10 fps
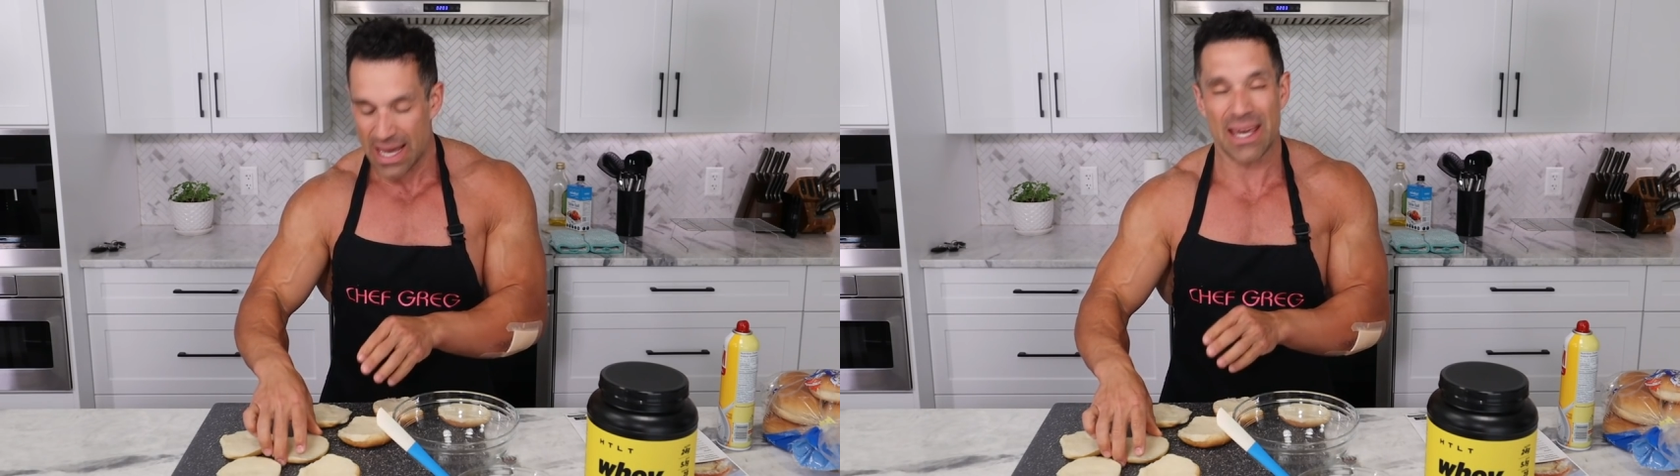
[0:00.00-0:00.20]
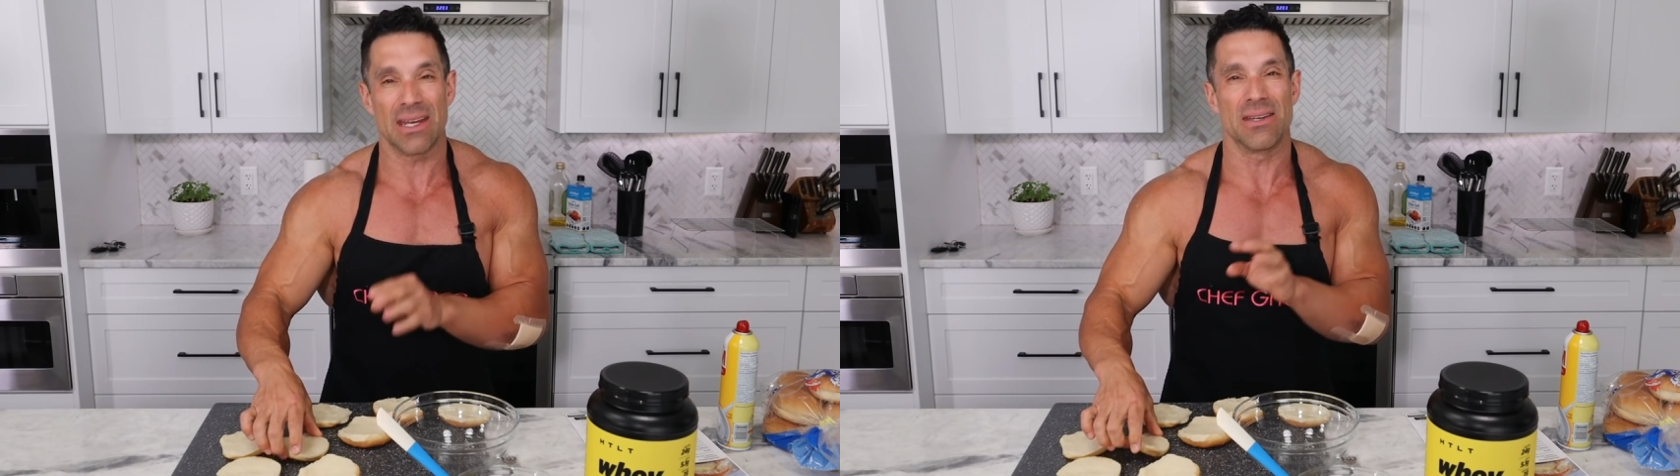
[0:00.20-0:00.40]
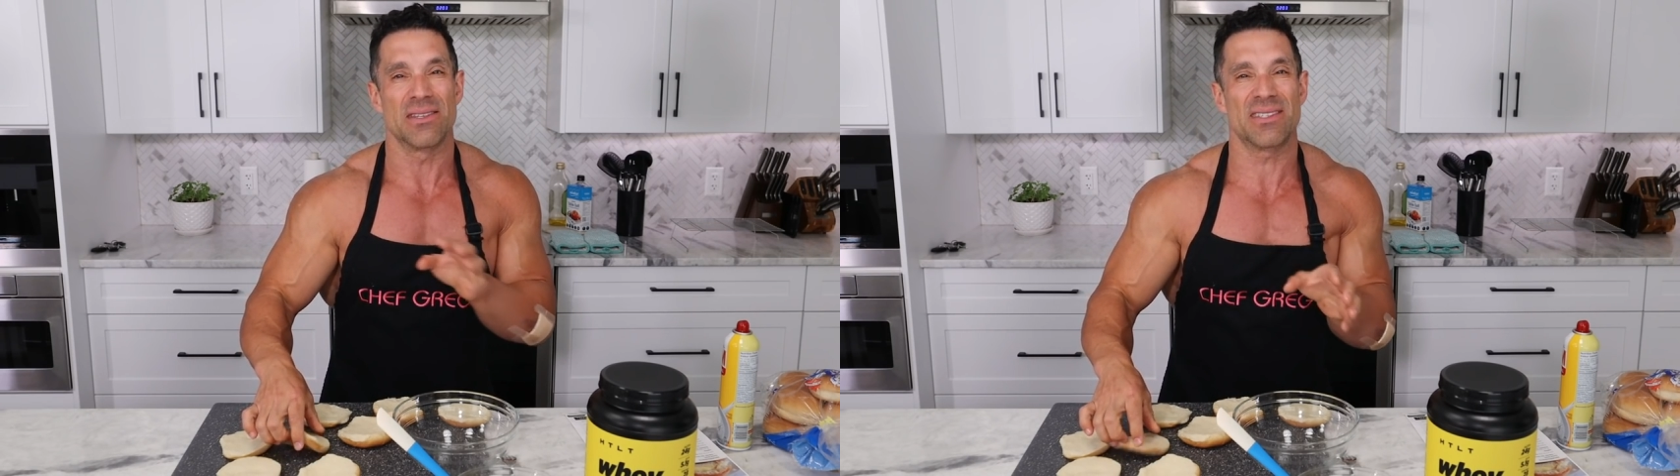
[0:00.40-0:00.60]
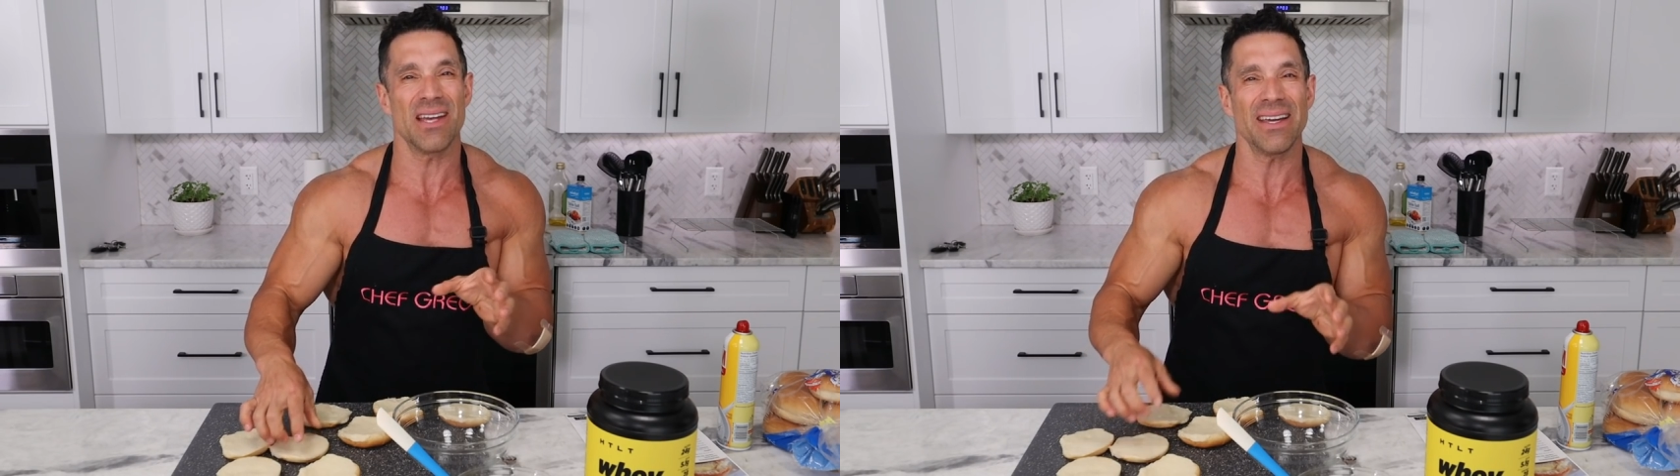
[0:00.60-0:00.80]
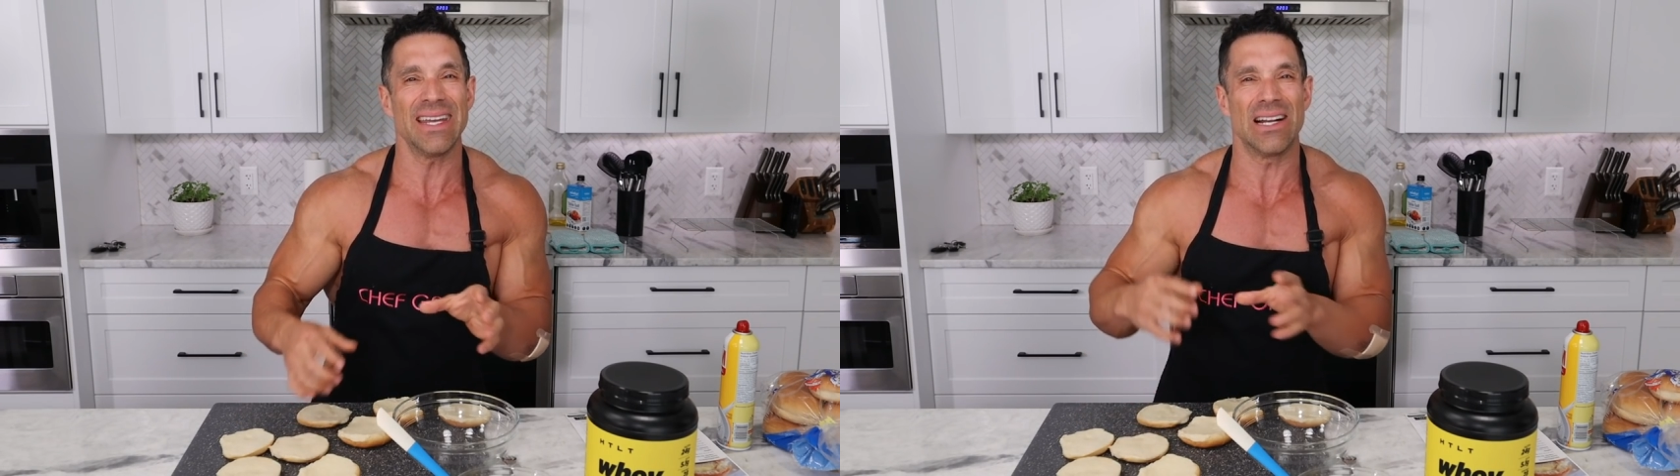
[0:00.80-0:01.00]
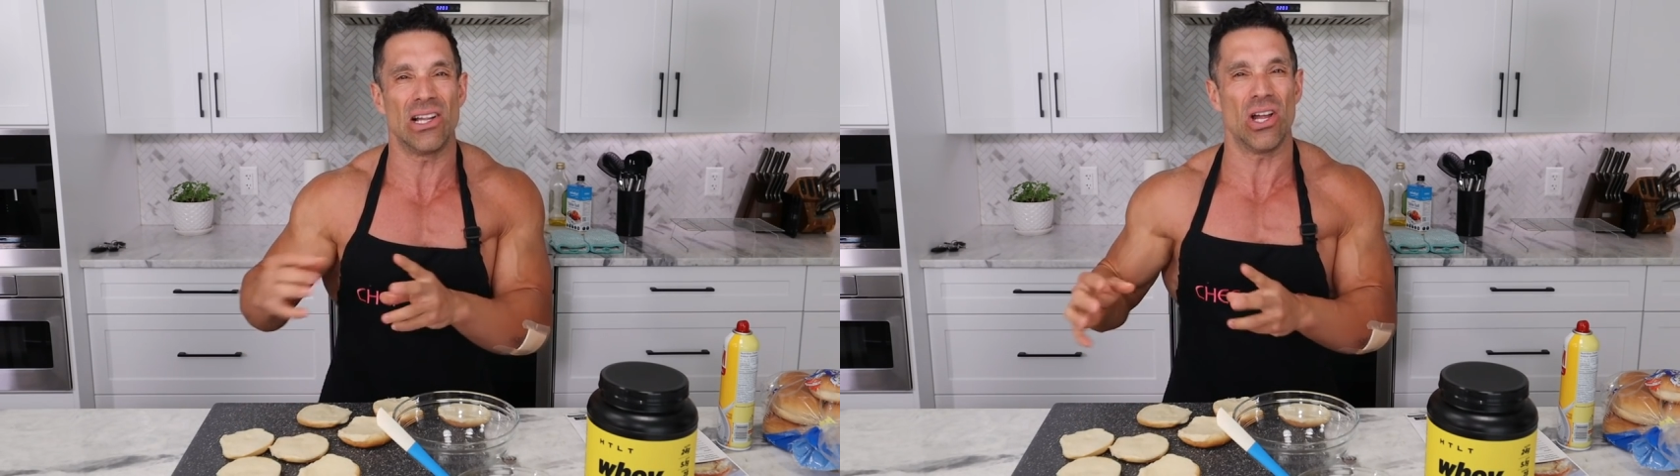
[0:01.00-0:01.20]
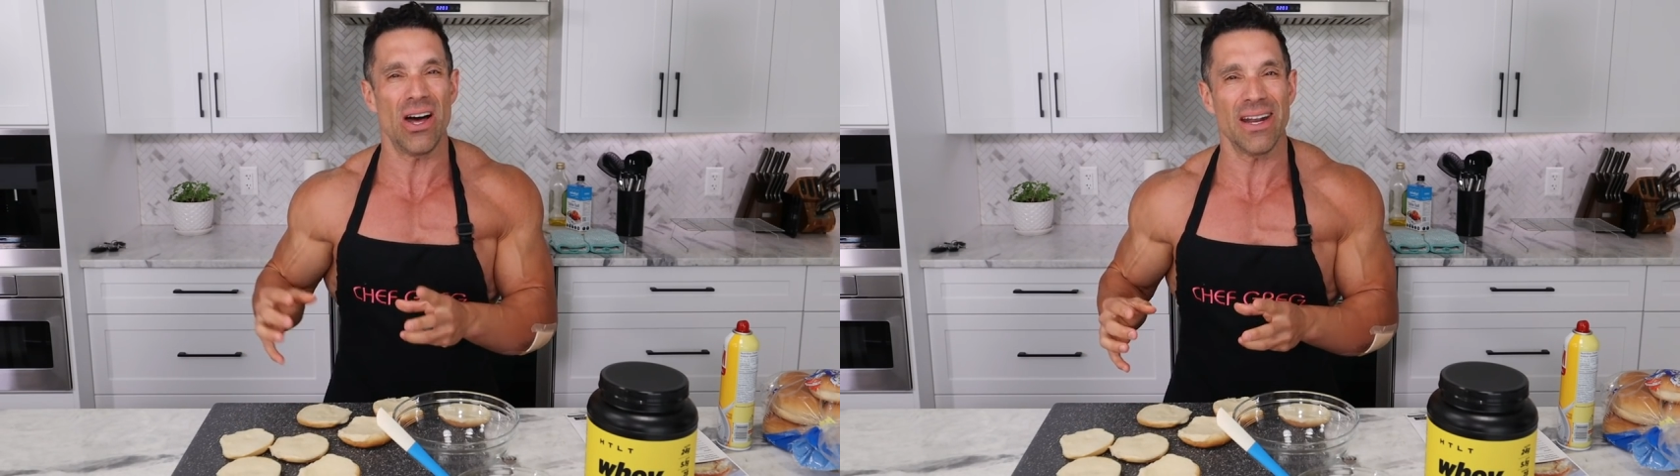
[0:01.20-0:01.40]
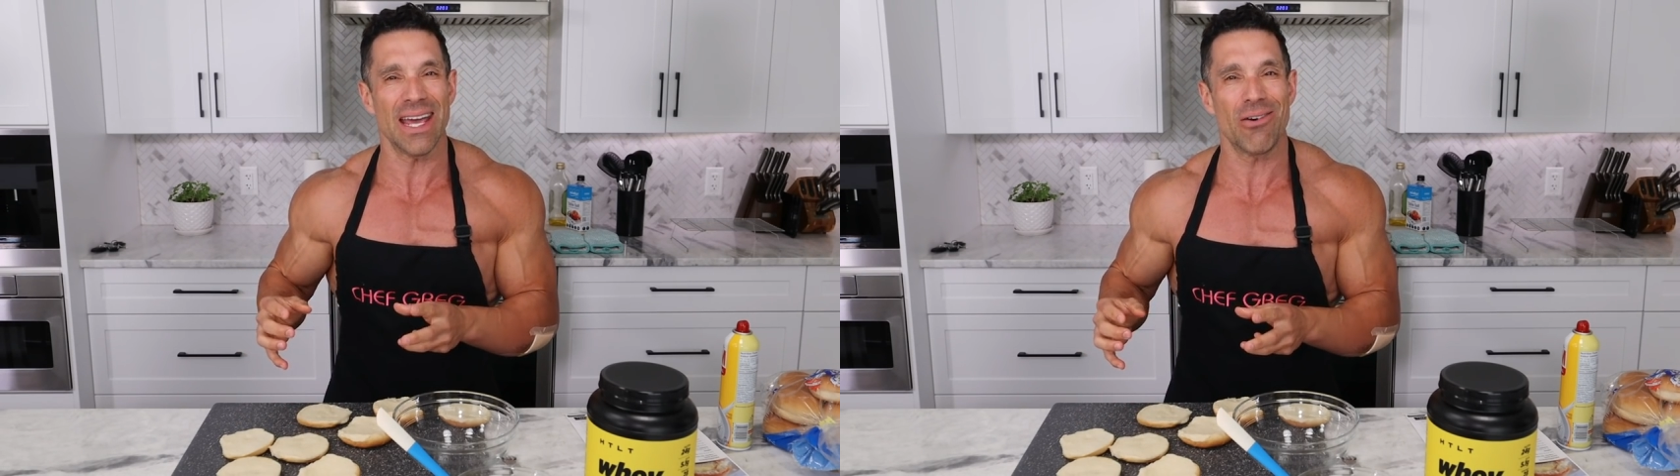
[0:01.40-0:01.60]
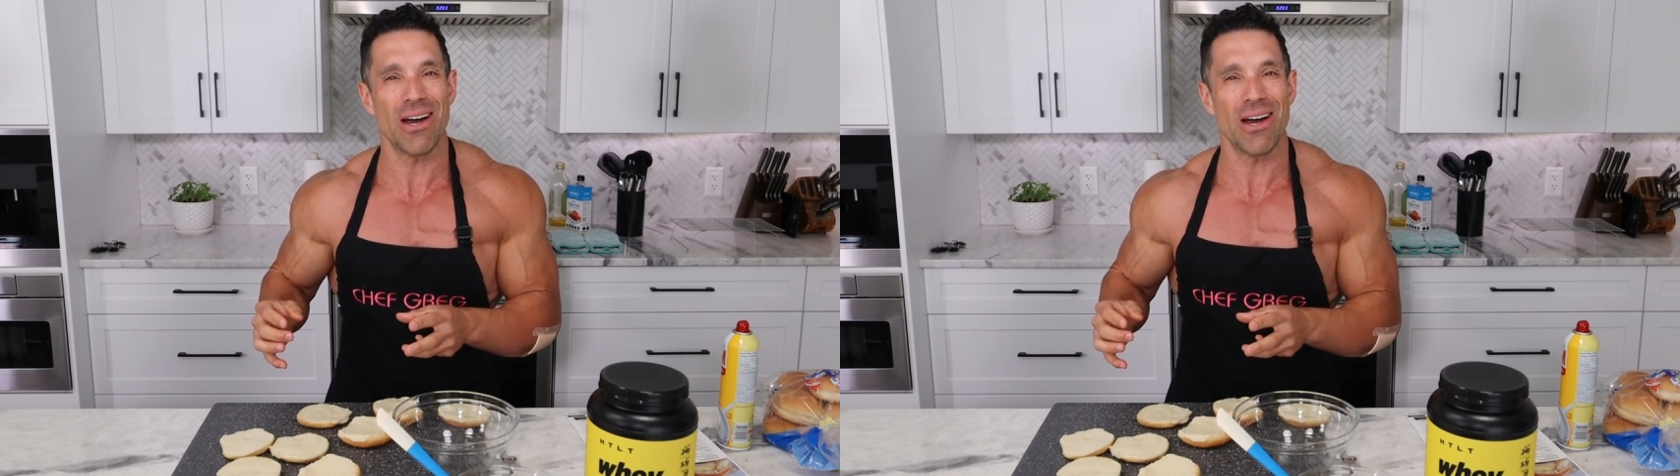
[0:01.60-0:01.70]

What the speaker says: it can suck in a lot of egg